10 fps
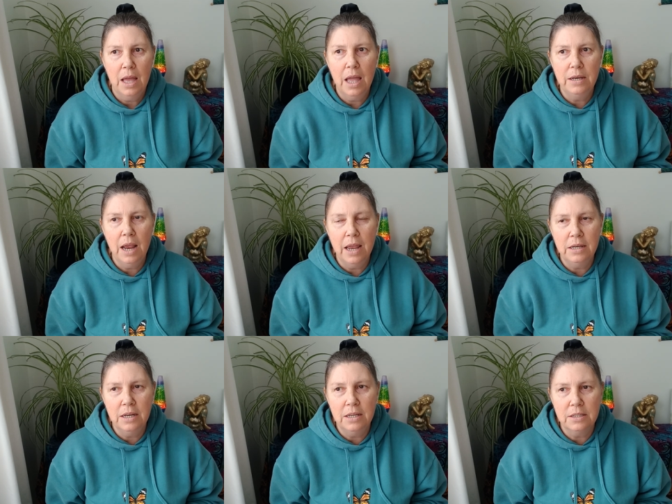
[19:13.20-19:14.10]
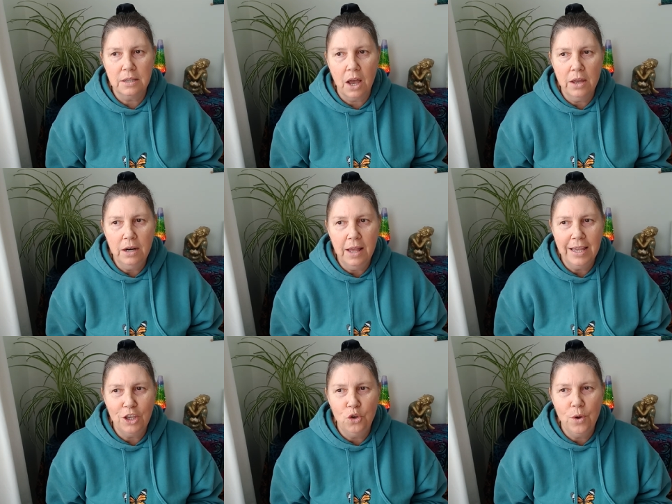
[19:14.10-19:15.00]
And, and it's kind of
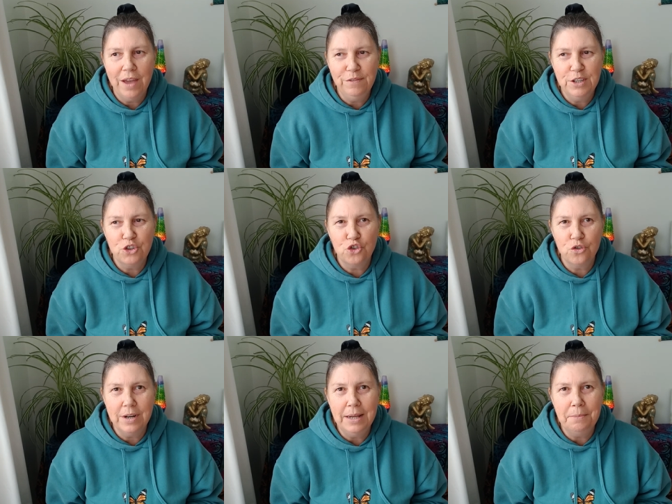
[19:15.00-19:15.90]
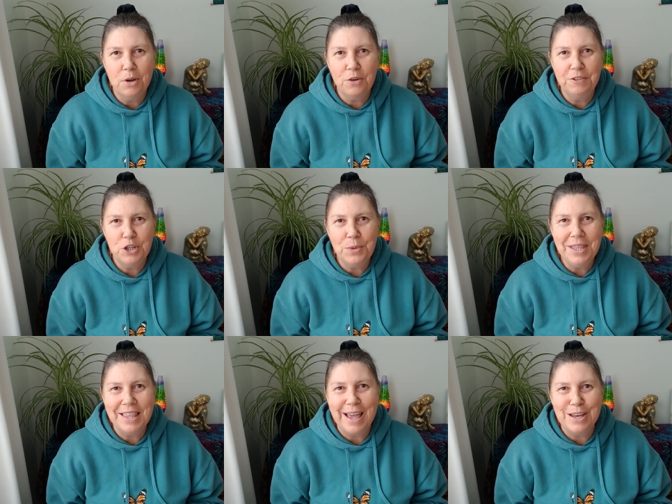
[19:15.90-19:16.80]
like you have this dream of
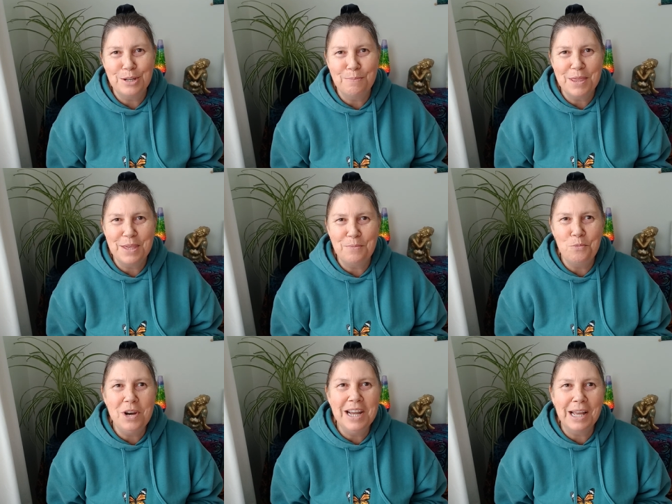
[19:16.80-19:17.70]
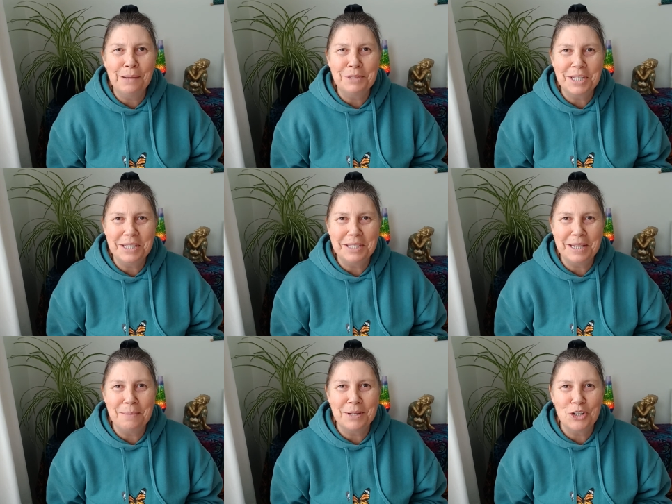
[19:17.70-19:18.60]
doing that, but then when it comes to
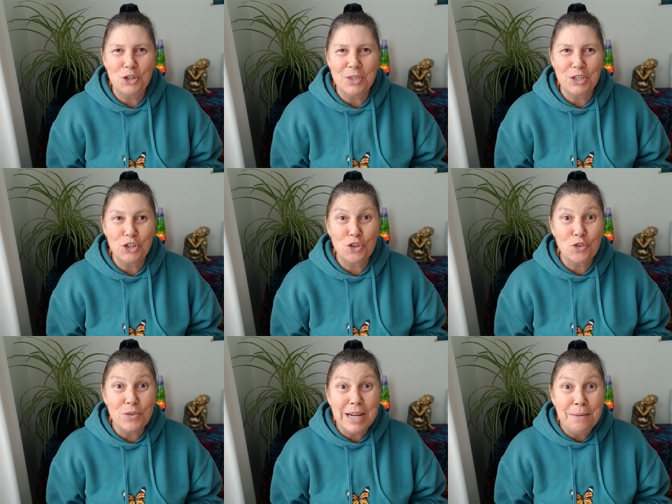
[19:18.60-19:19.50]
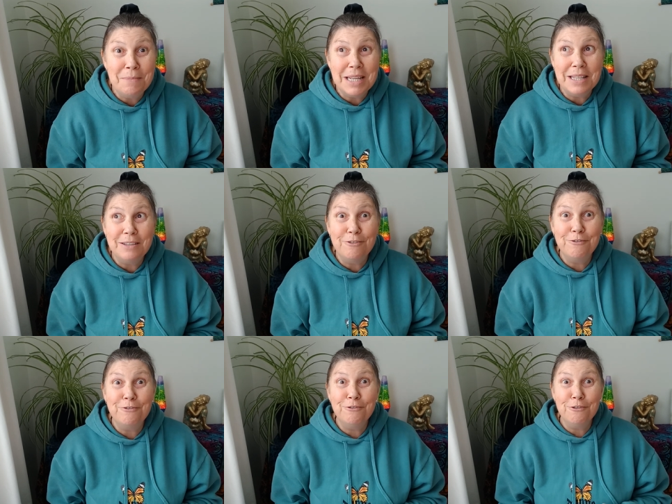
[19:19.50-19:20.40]
step into this dream, it
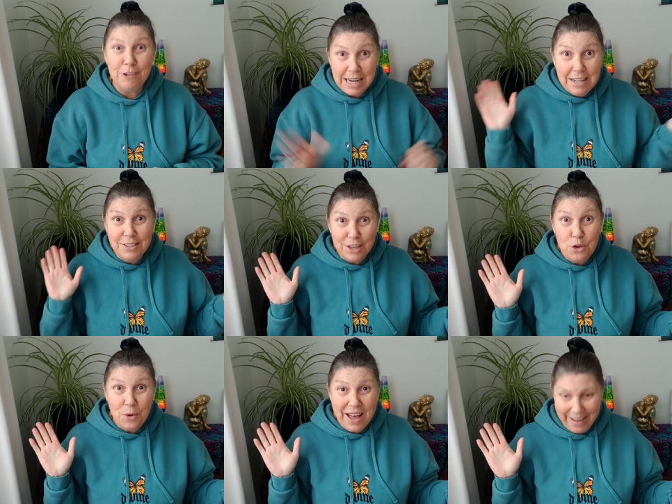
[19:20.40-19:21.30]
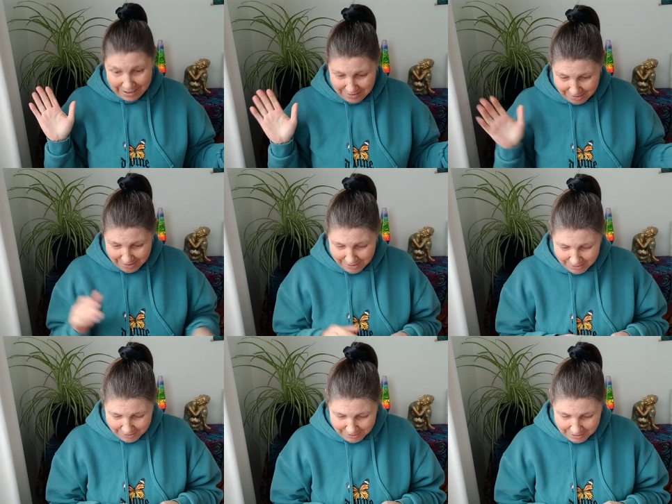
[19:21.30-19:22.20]
freaks you out.
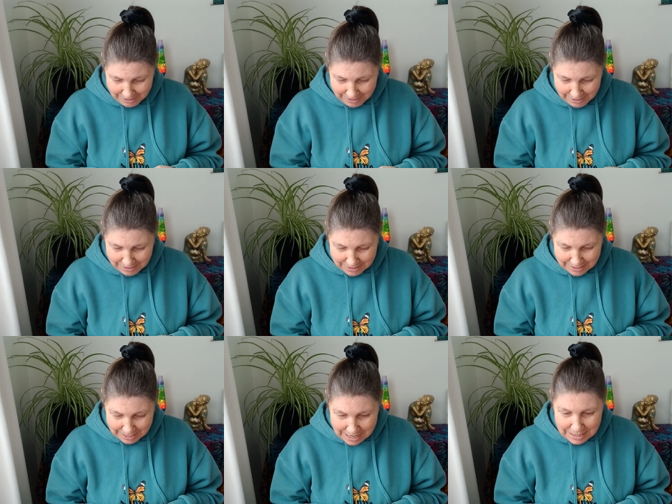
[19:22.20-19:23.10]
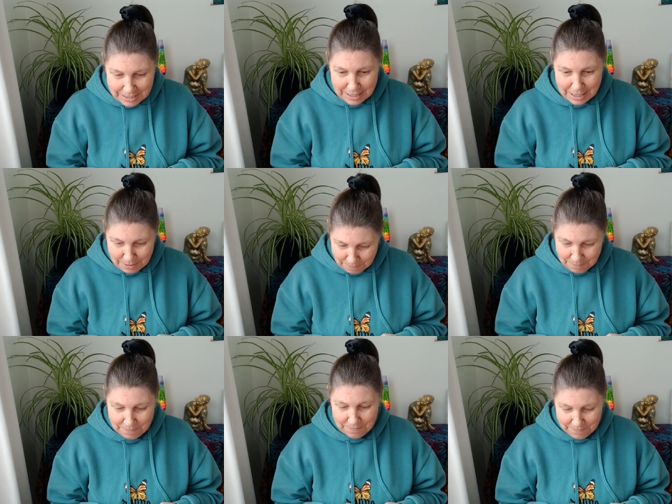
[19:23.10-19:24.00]
It scares the
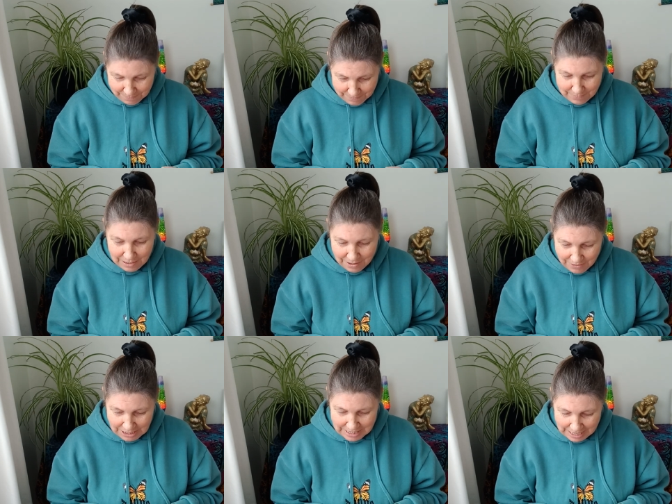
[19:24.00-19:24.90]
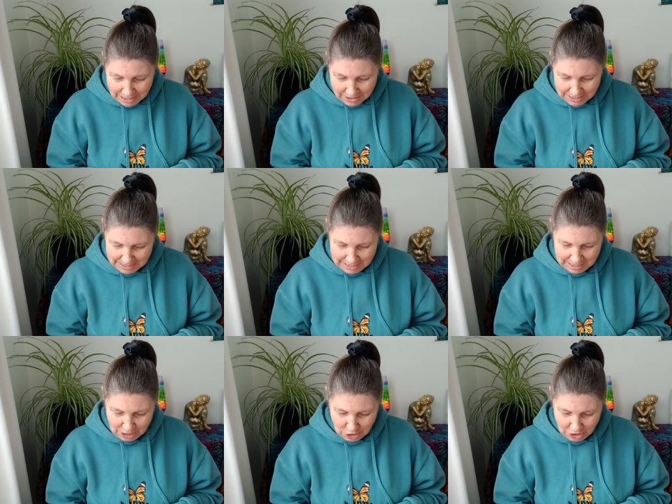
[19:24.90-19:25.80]
living daylights out
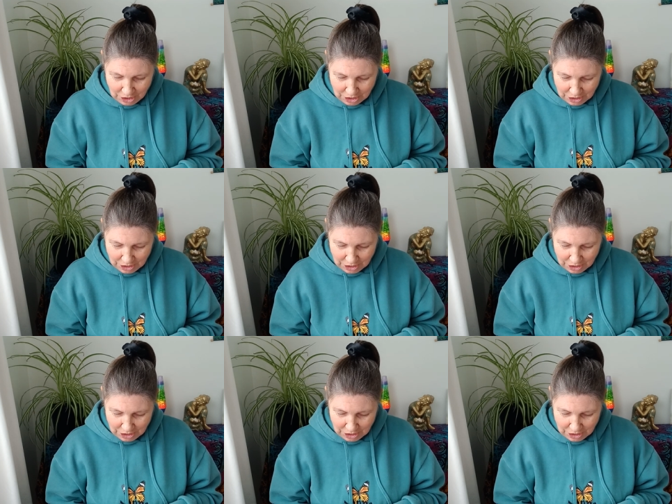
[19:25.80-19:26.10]
of you.